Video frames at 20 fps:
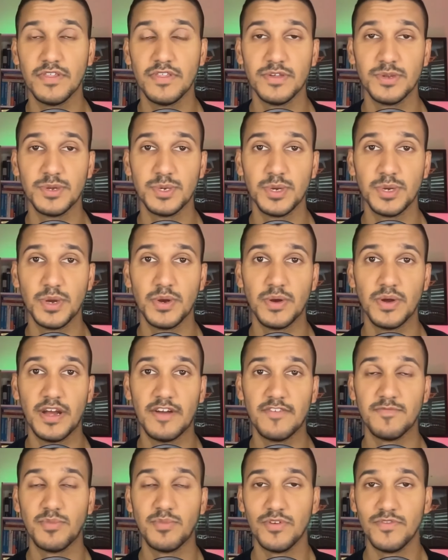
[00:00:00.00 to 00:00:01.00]
the show
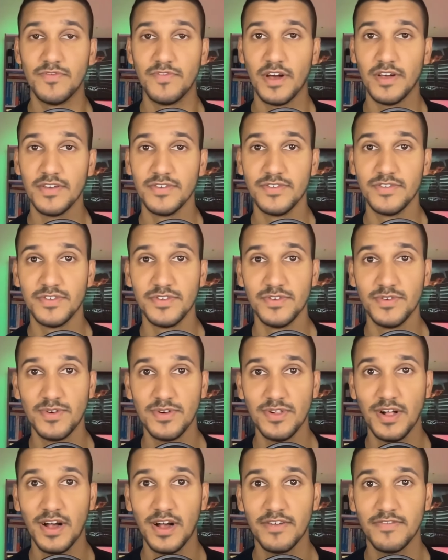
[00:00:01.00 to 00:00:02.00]
have brought value to
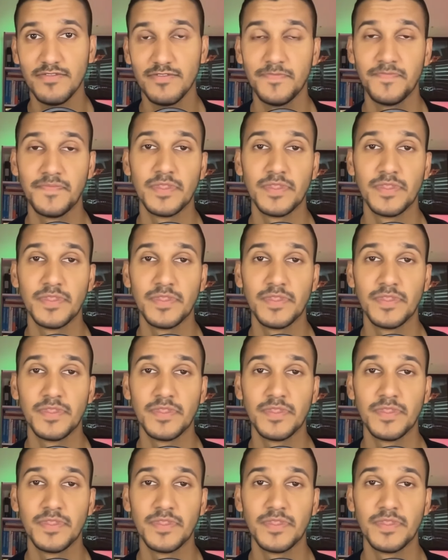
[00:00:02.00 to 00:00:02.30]
your life,